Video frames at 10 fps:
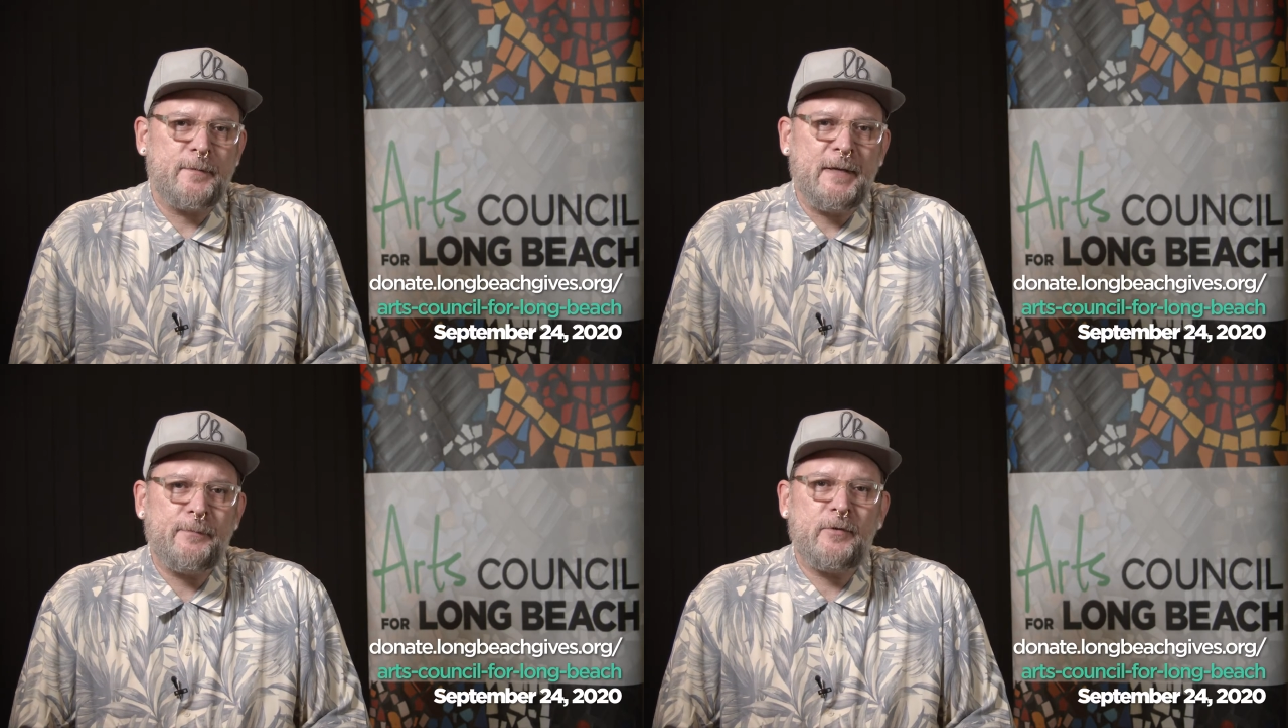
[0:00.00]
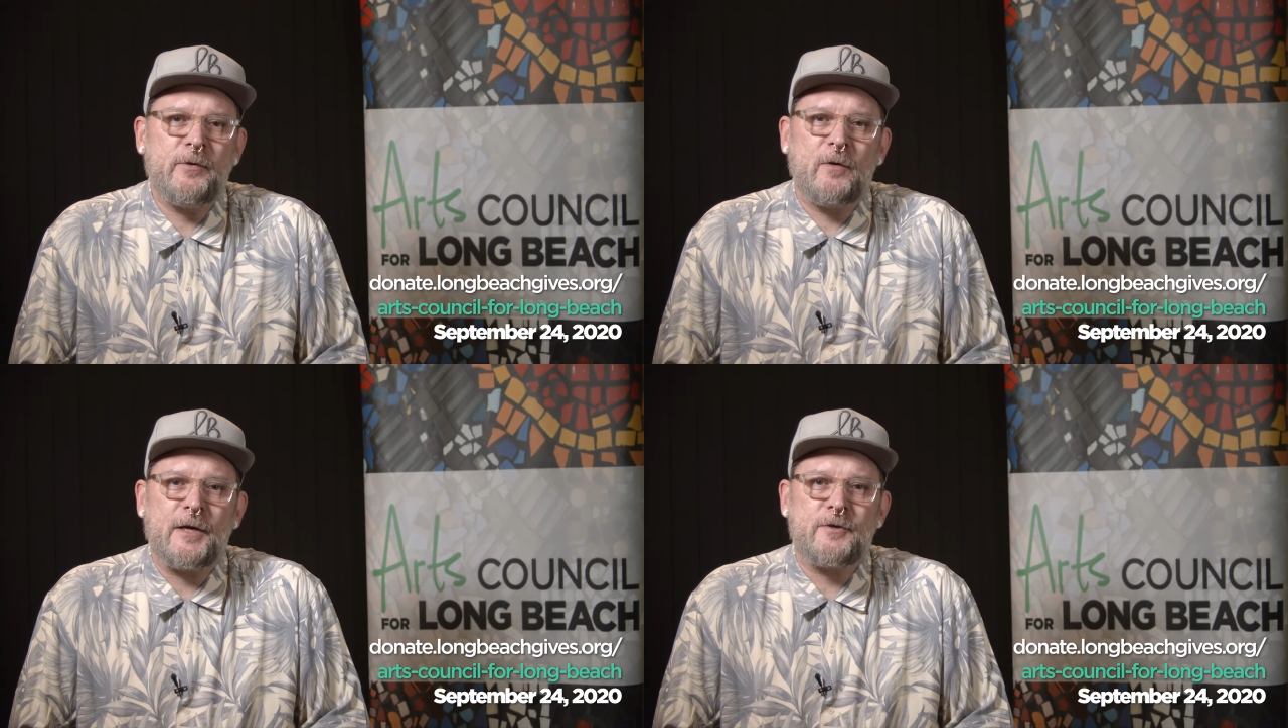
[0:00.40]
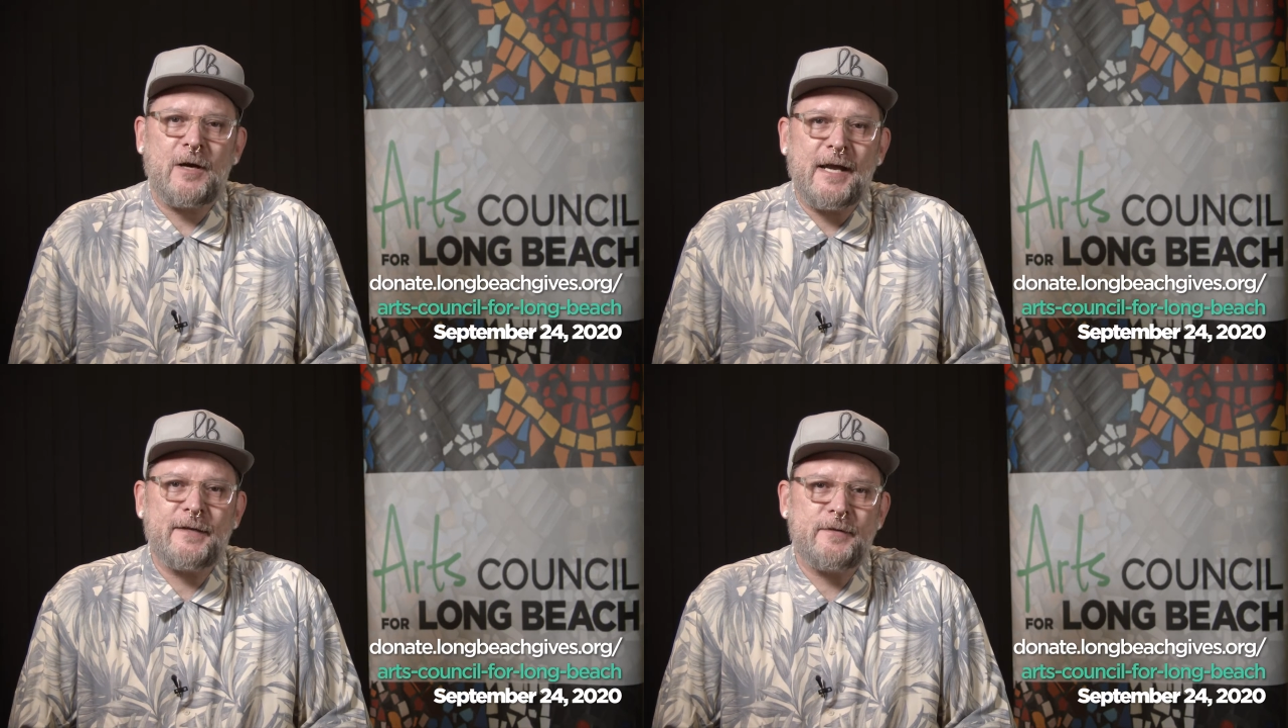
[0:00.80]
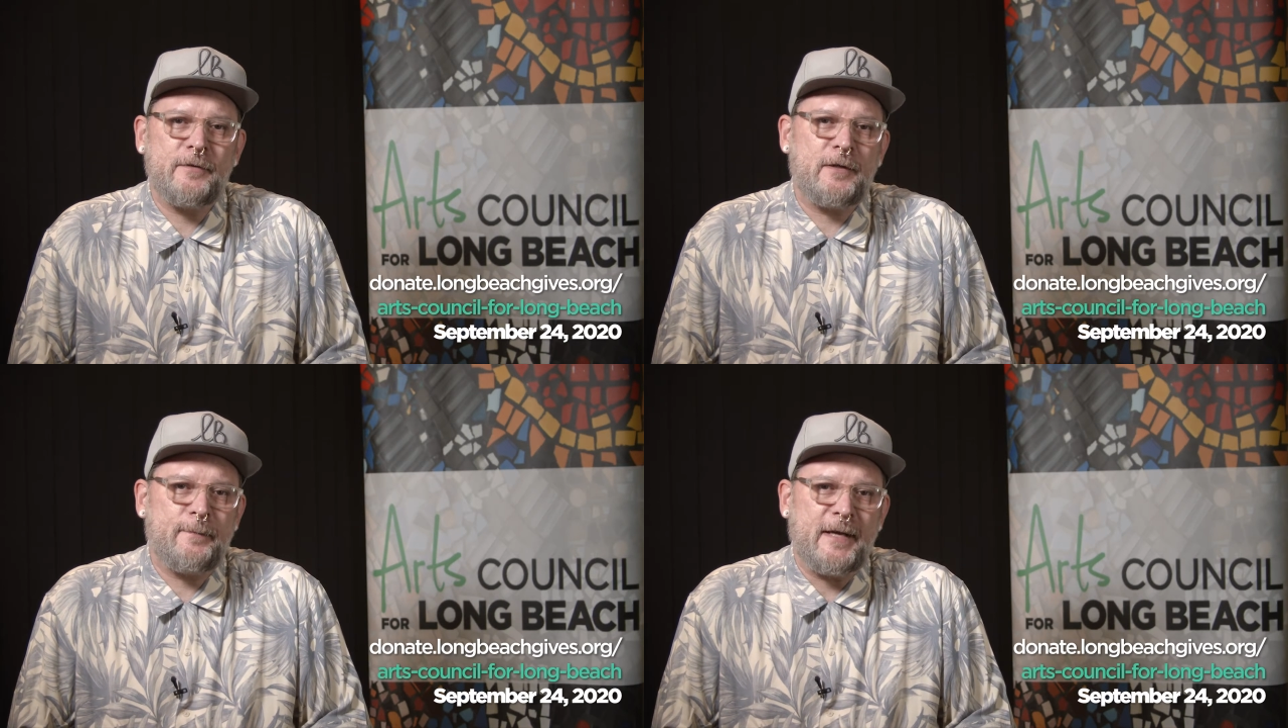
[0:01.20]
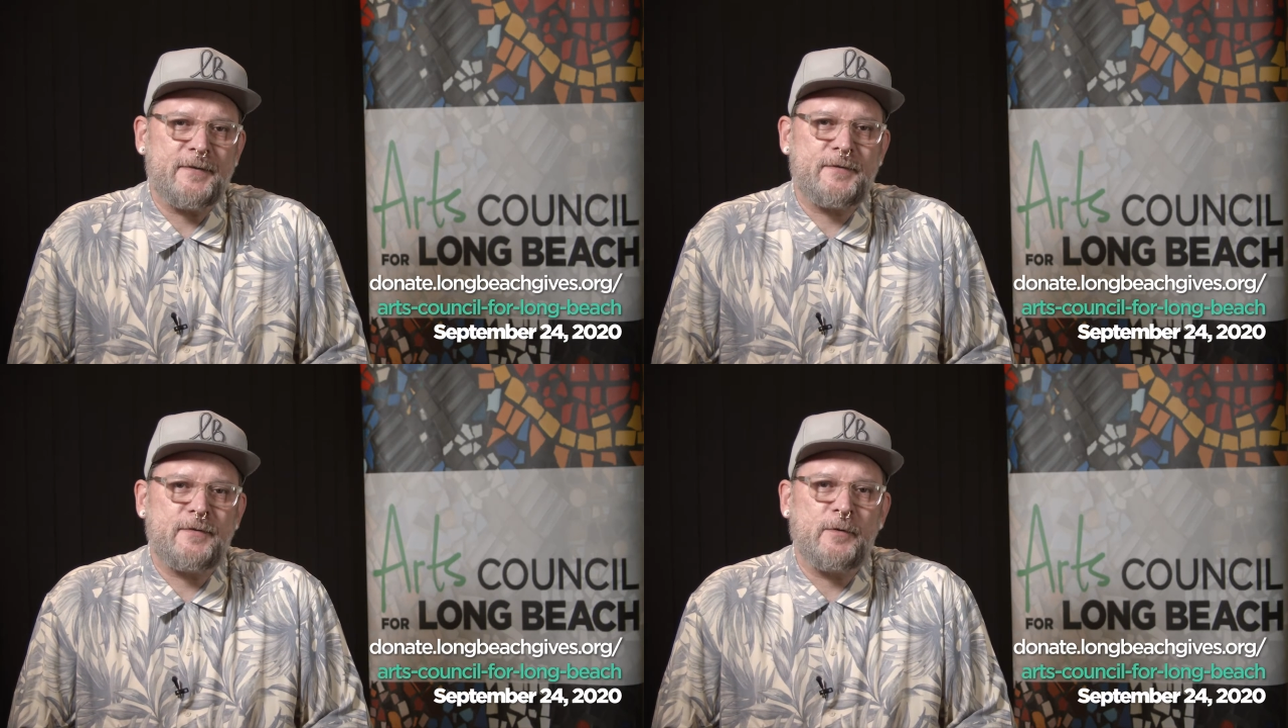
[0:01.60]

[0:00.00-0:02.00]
the people who are trying to do their best